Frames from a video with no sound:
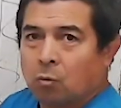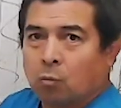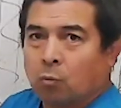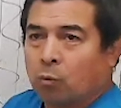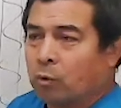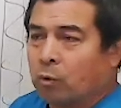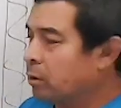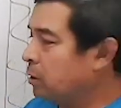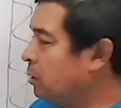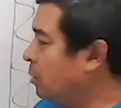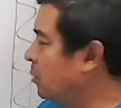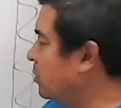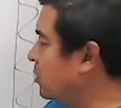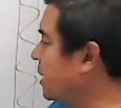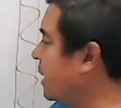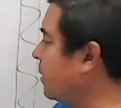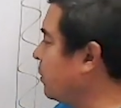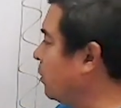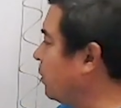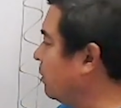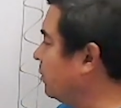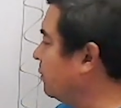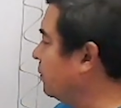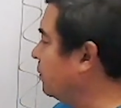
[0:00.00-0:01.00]
We close
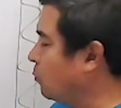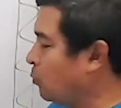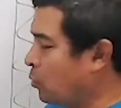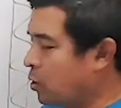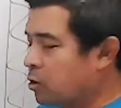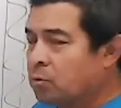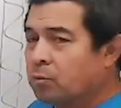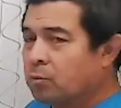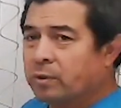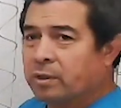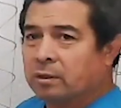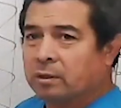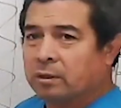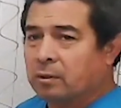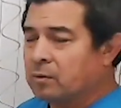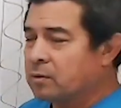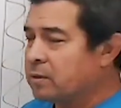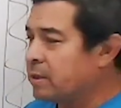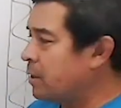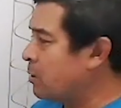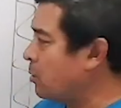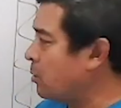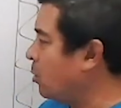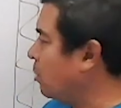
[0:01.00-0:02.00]
that off. Once we
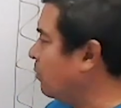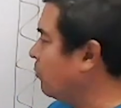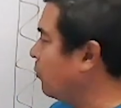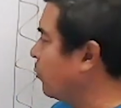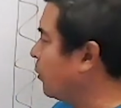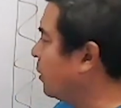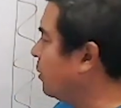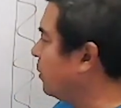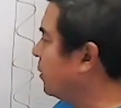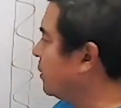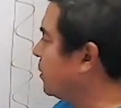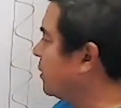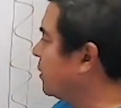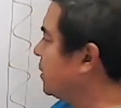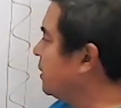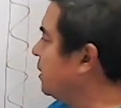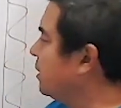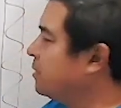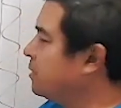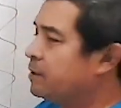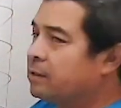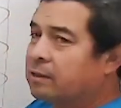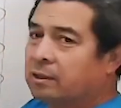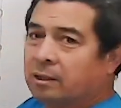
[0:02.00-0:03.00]
close that off, we're going to
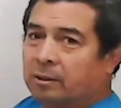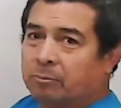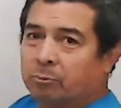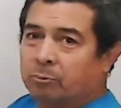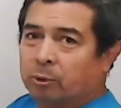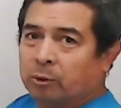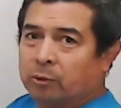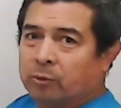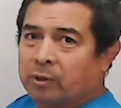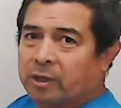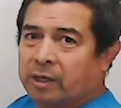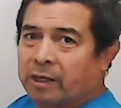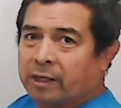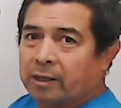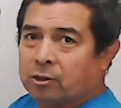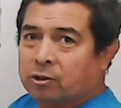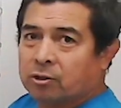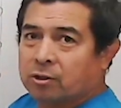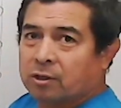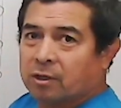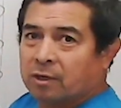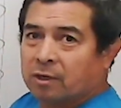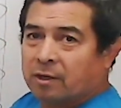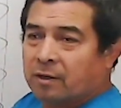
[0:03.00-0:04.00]
see that the blue
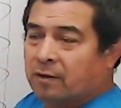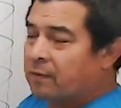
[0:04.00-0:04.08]
gauge,